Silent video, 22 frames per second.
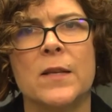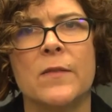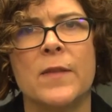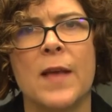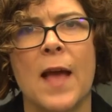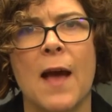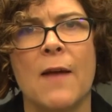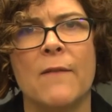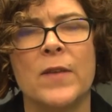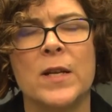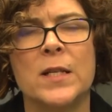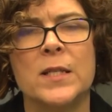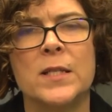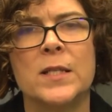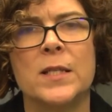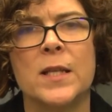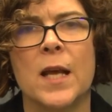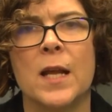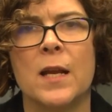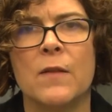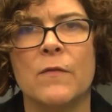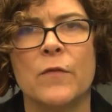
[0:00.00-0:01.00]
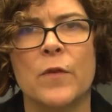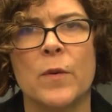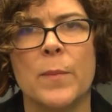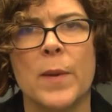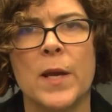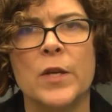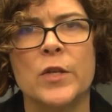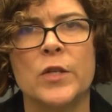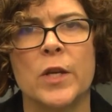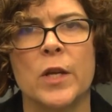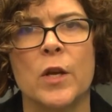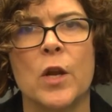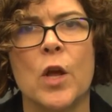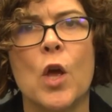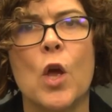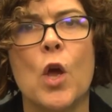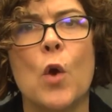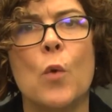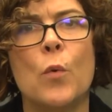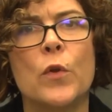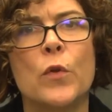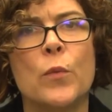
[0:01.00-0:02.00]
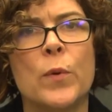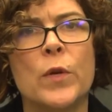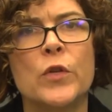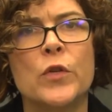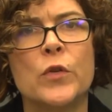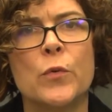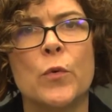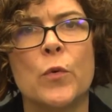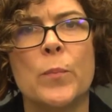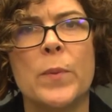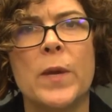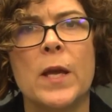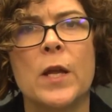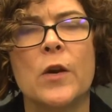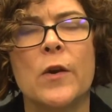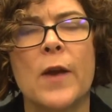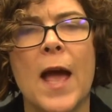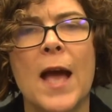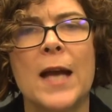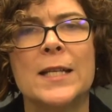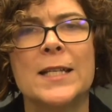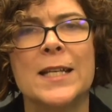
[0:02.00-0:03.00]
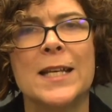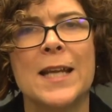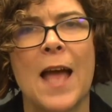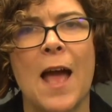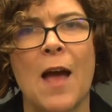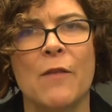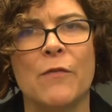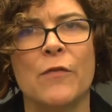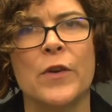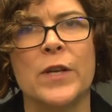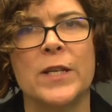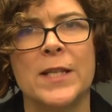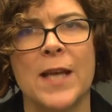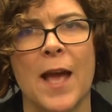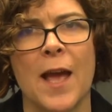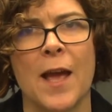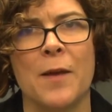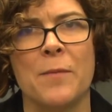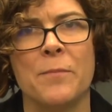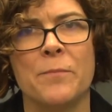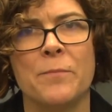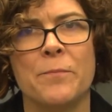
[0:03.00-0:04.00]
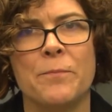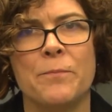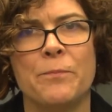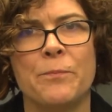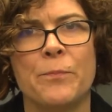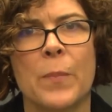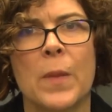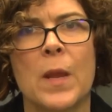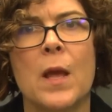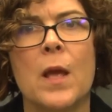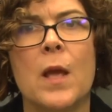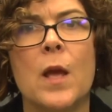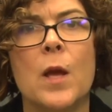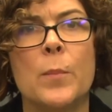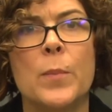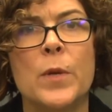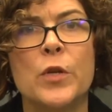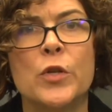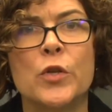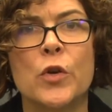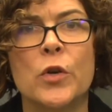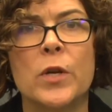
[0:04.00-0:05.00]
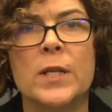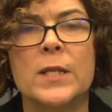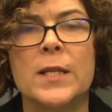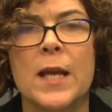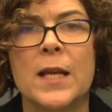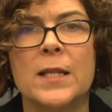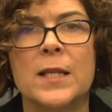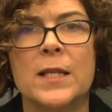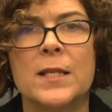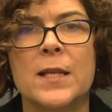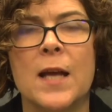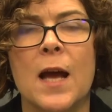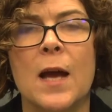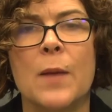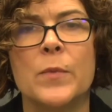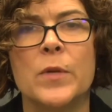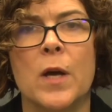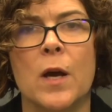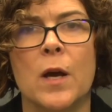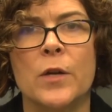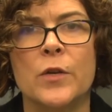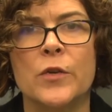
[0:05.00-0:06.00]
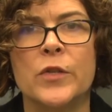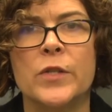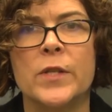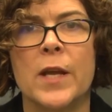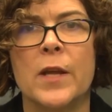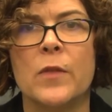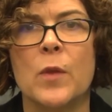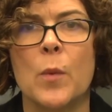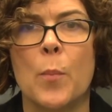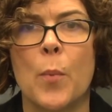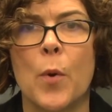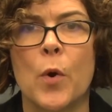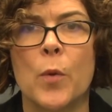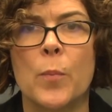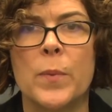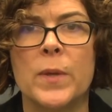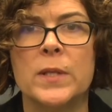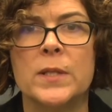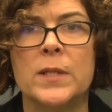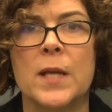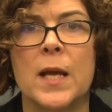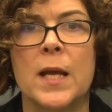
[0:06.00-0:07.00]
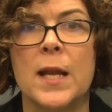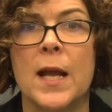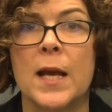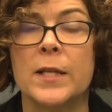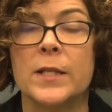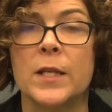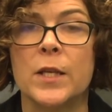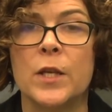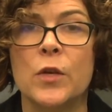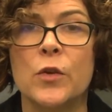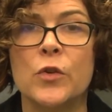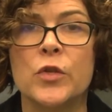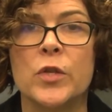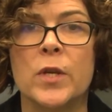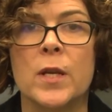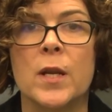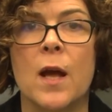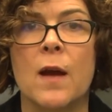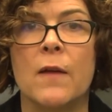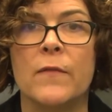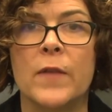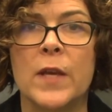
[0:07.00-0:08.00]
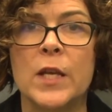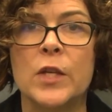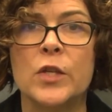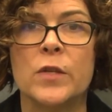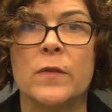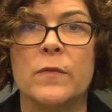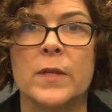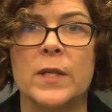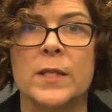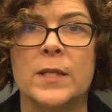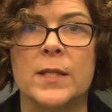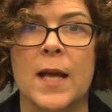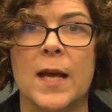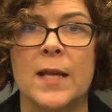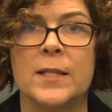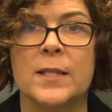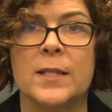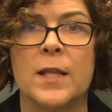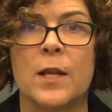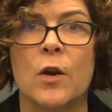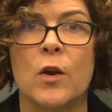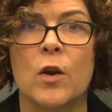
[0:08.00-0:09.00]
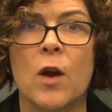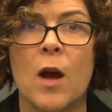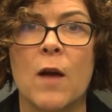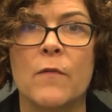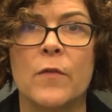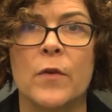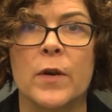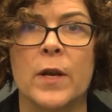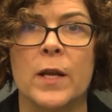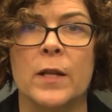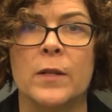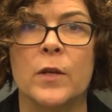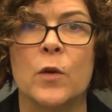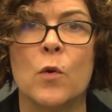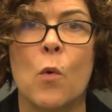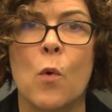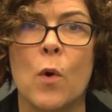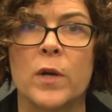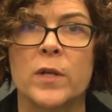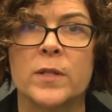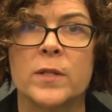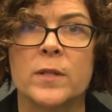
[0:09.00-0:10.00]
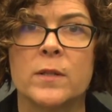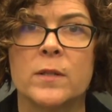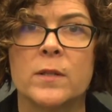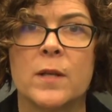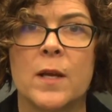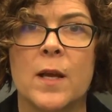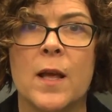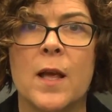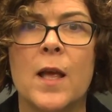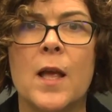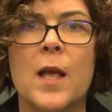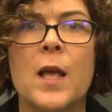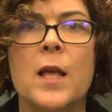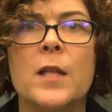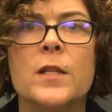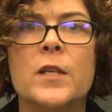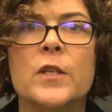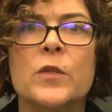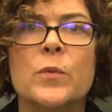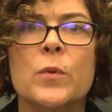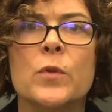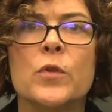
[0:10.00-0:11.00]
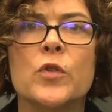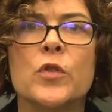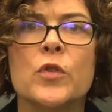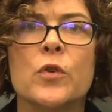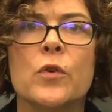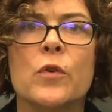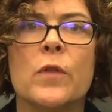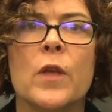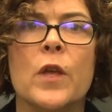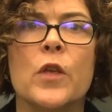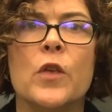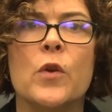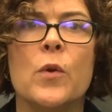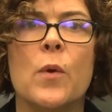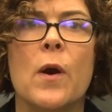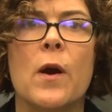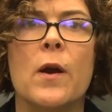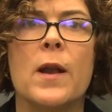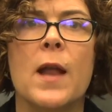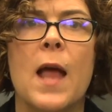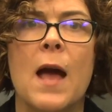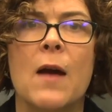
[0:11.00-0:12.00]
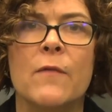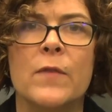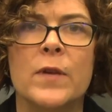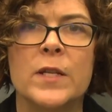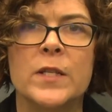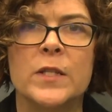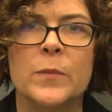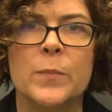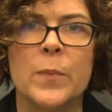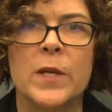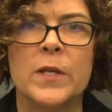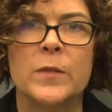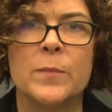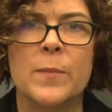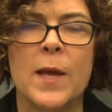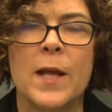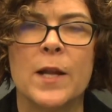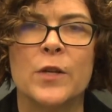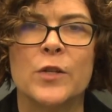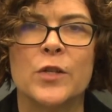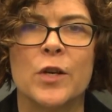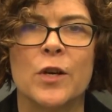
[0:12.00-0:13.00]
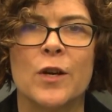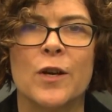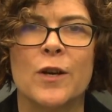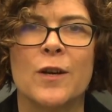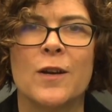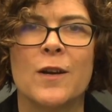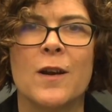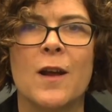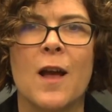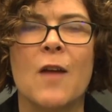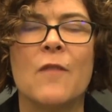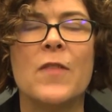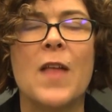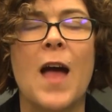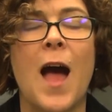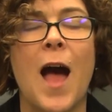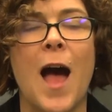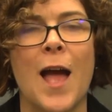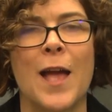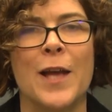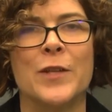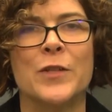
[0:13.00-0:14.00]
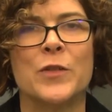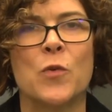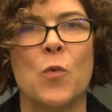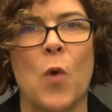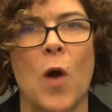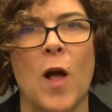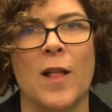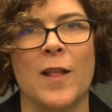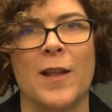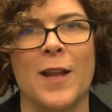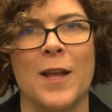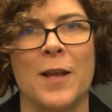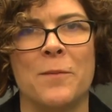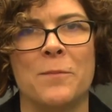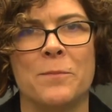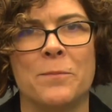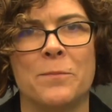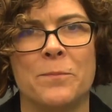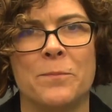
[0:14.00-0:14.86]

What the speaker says: of the evidence and information with which you will be interacting every day. Be sure to take the time to understand the purpose and execution of each of these tests that are covered in the course. This will ensure that you are an evidence-based manager of the highest quality.